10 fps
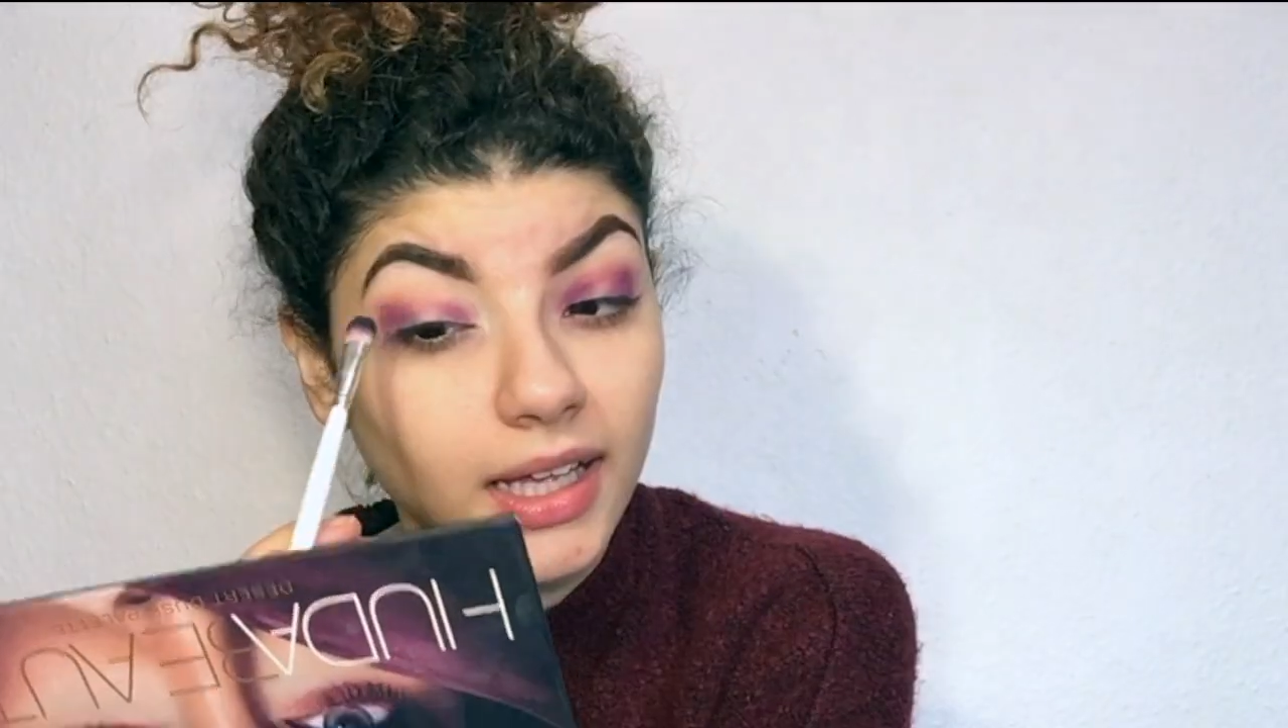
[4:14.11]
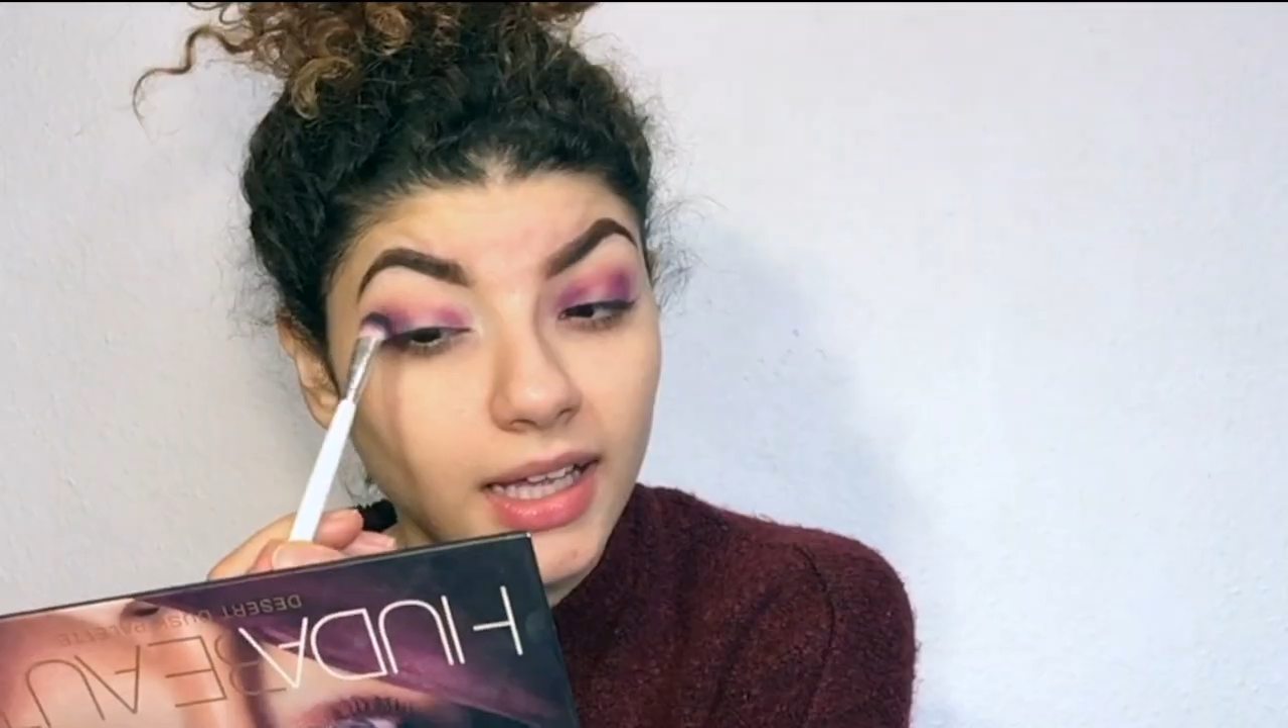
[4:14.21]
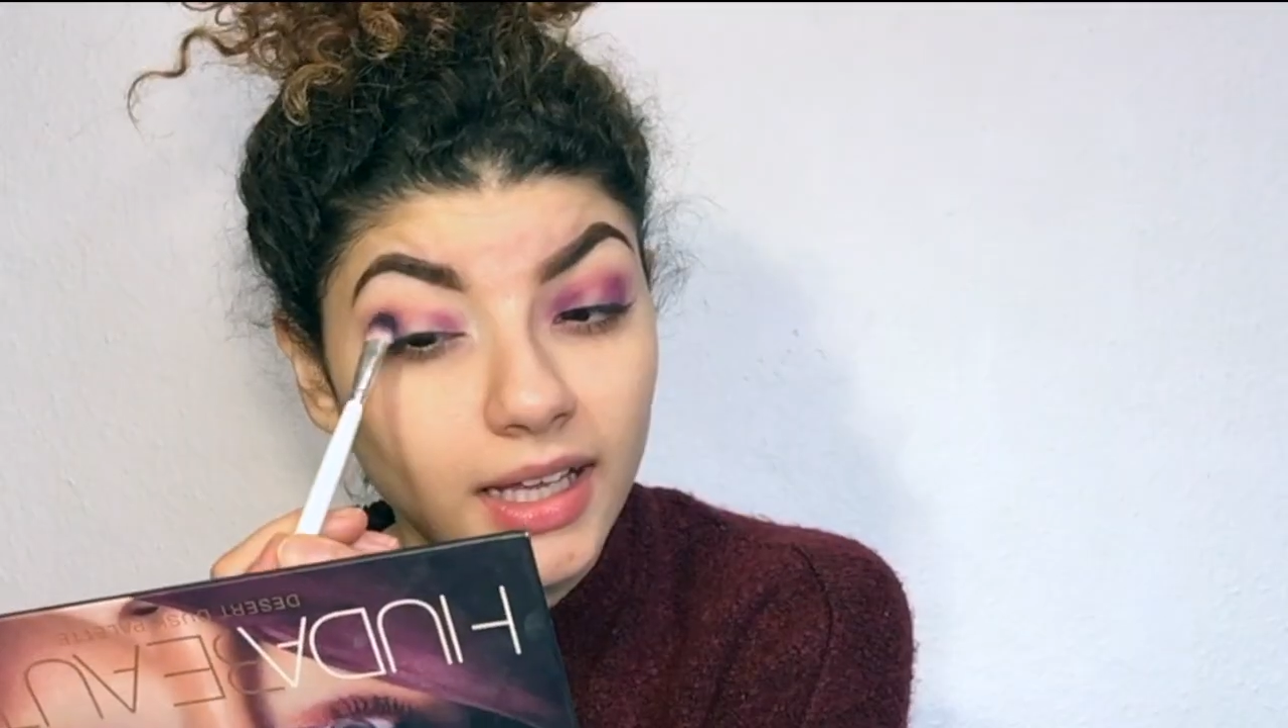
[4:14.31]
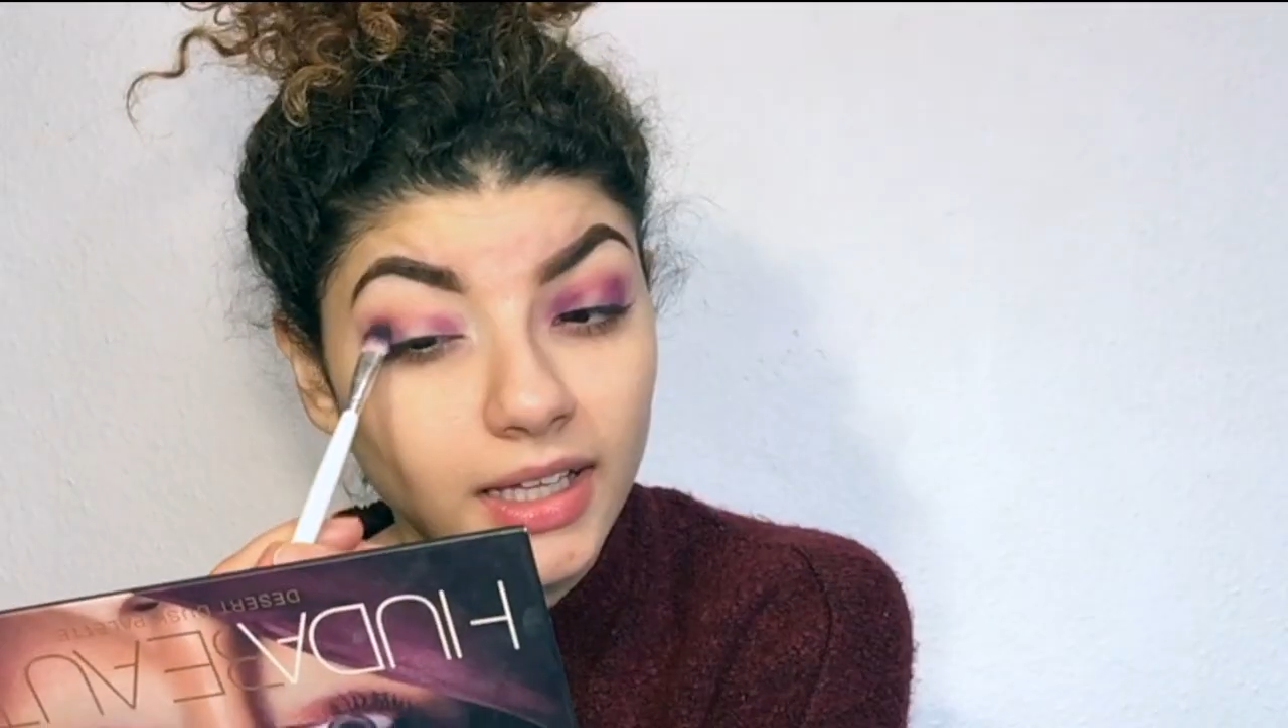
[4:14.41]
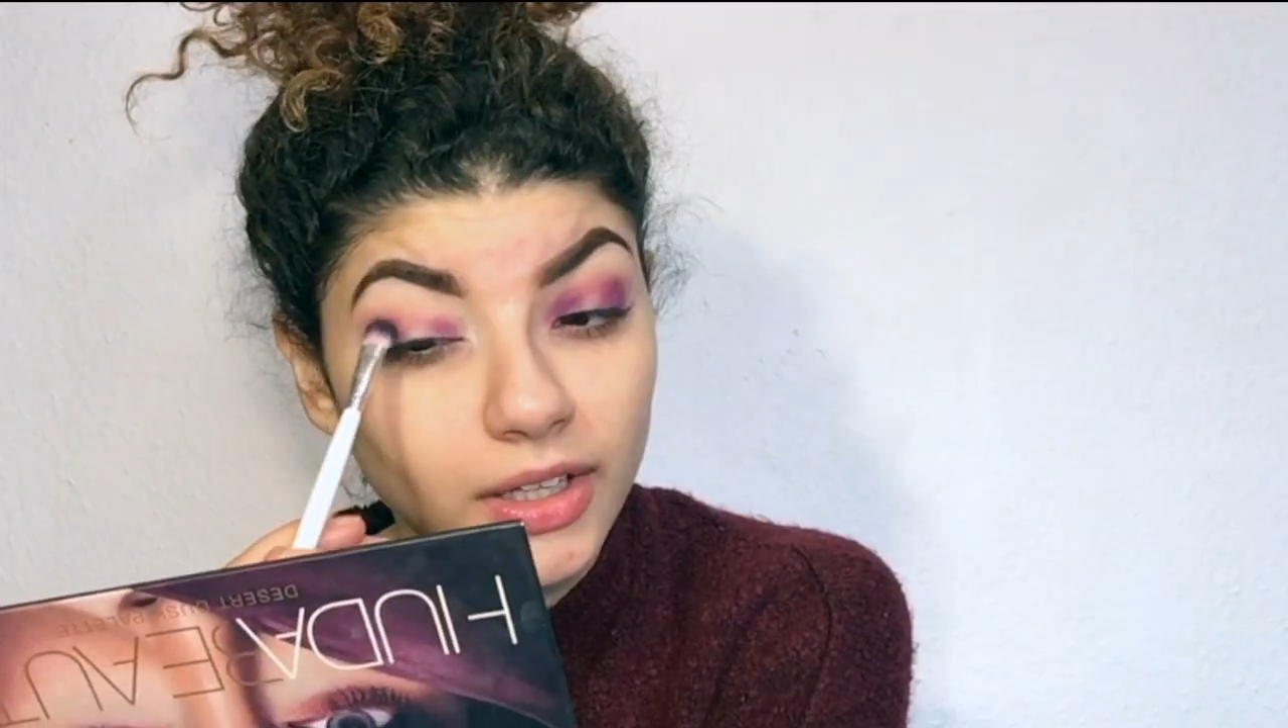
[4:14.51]

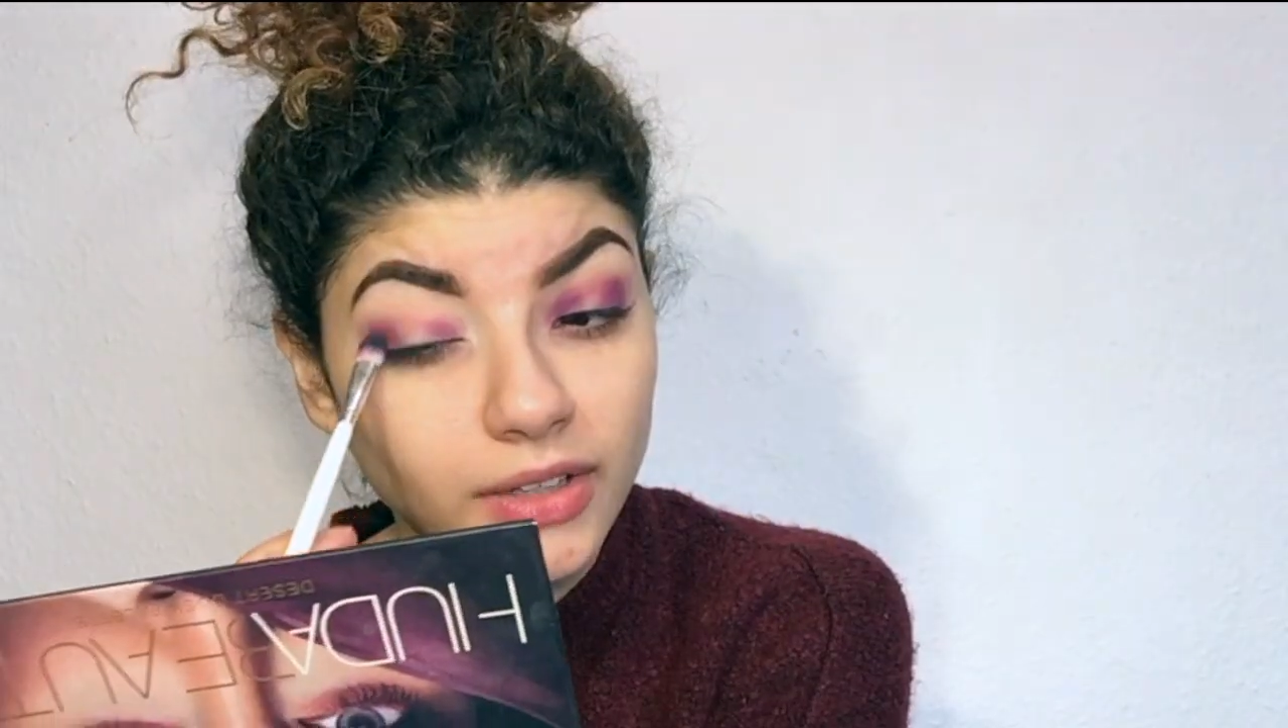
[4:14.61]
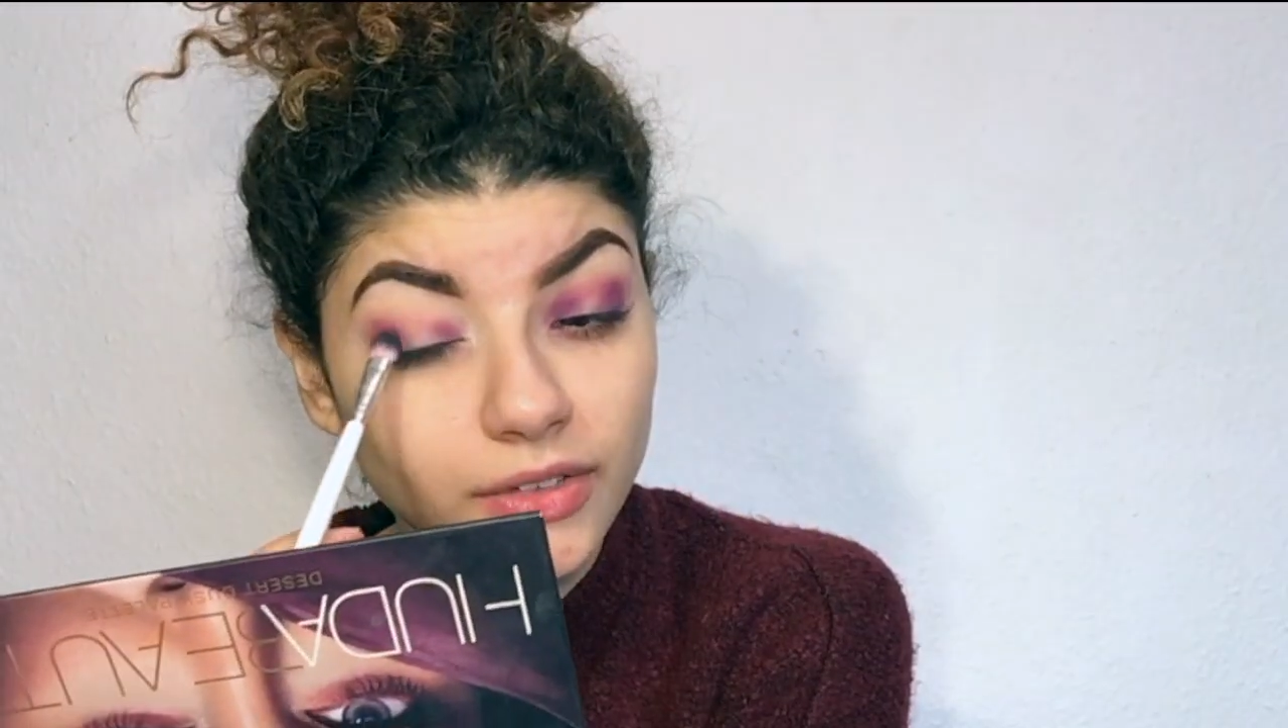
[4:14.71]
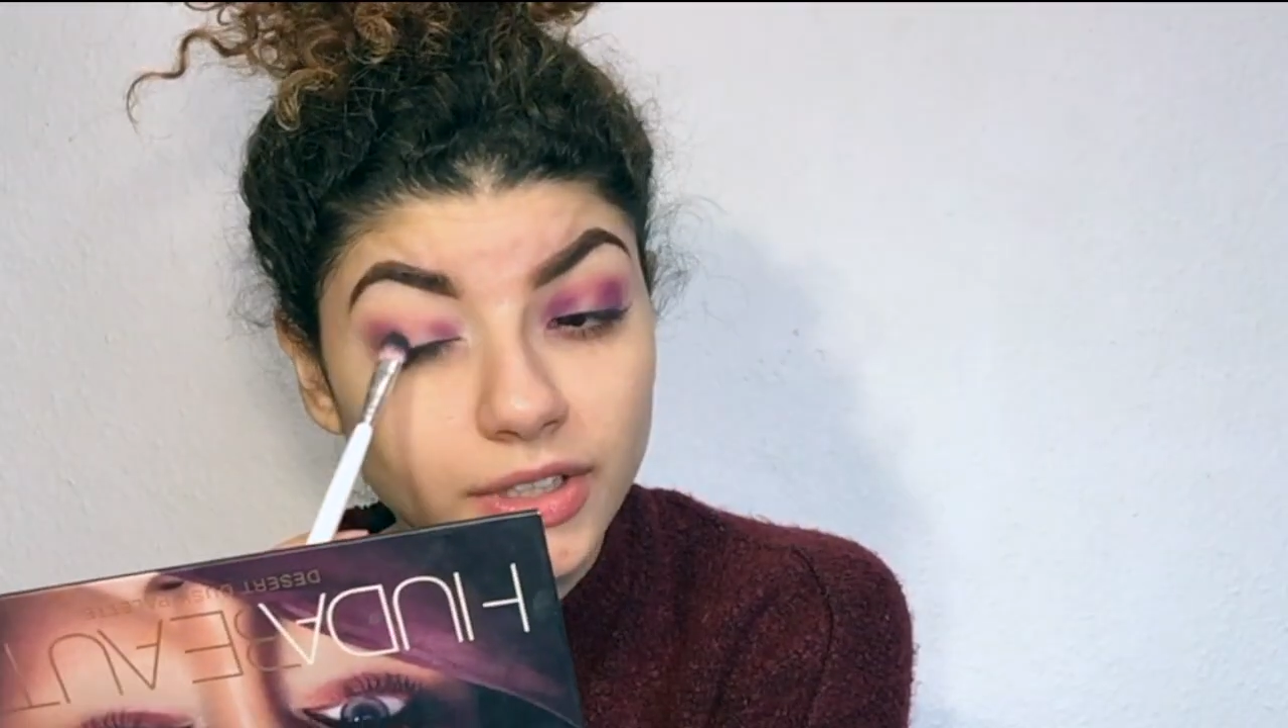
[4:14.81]
I love